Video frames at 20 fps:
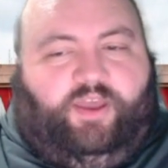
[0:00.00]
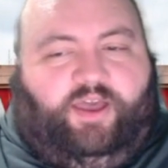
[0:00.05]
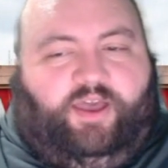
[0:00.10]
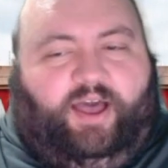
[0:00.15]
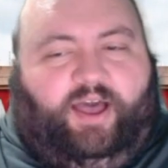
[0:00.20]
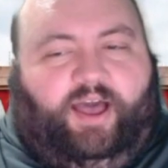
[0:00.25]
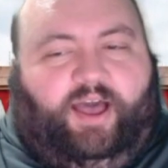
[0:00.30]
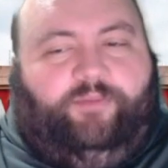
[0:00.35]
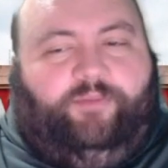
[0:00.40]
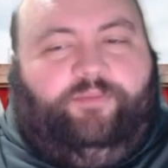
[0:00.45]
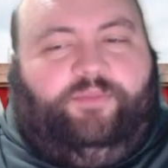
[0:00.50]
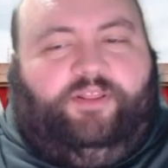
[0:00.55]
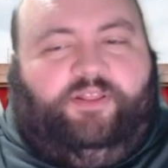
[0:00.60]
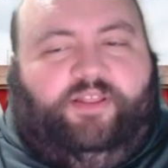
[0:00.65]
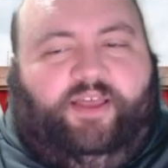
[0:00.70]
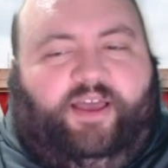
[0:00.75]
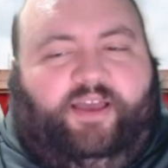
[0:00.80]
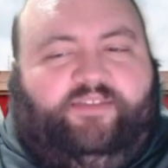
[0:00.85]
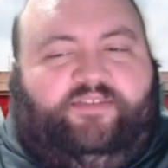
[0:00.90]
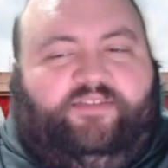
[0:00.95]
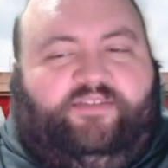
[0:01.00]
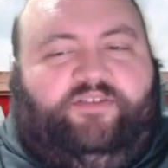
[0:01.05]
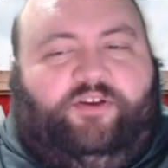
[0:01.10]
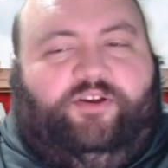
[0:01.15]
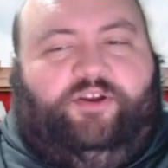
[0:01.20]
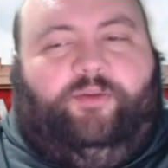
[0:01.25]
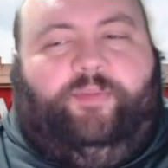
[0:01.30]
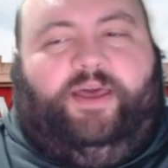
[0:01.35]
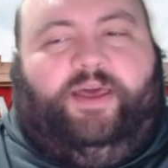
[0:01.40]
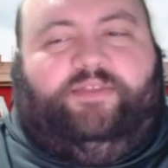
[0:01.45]
I'm less
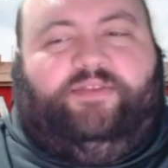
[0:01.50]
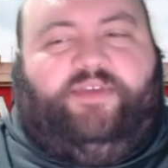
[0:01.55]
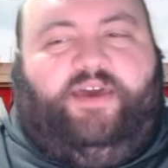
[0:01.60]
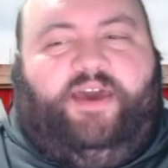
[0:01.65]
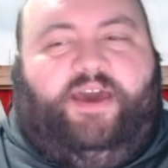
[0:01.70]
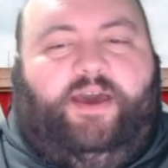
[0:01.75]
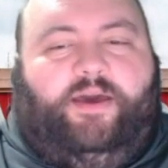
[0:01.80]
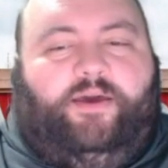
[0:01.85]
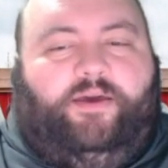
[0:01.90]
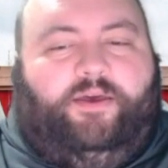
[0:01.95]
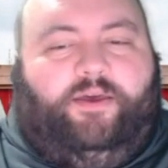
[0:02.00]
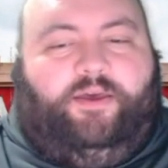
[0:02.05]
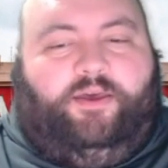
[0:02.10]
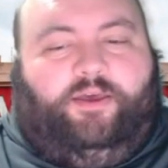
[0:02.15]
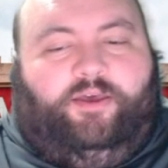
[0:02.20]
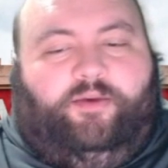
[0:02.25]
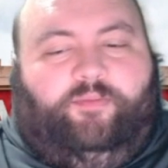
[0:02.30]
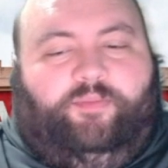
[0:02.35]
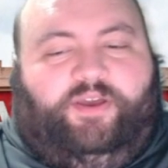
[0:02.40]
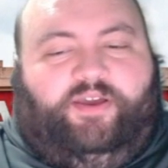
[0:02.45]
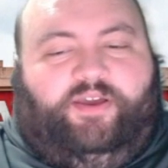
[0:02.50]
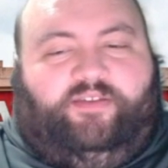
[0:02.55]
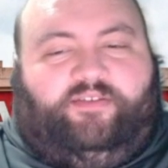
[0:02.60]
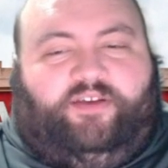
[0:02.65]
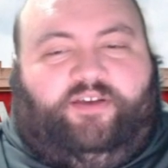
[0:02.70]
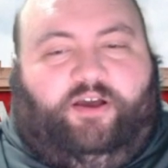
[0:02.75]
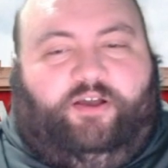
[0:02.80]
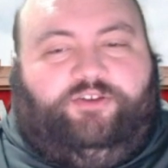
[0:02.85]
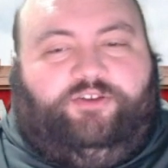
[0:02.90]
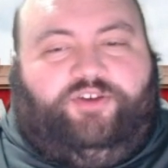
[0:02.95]
certain about that because
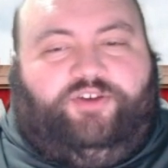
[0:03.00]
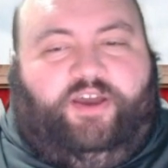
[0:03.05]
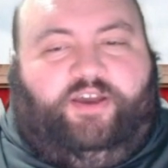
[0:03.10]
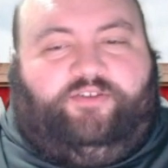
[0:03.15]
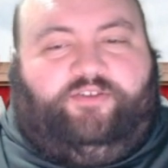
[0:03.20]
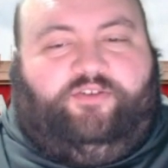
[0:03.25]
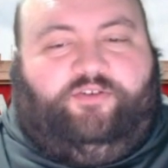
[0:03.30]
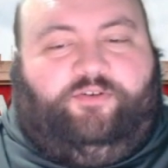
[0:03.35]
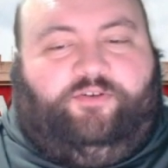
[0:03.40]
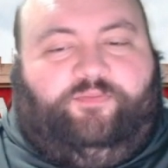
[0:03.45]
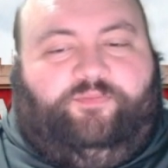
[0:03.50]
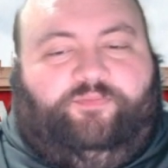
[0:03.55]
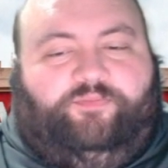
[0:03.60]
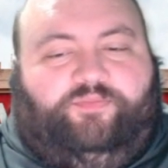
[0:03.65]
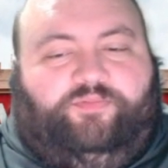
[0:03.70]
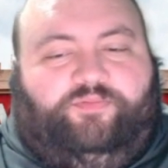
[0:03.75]
contracts are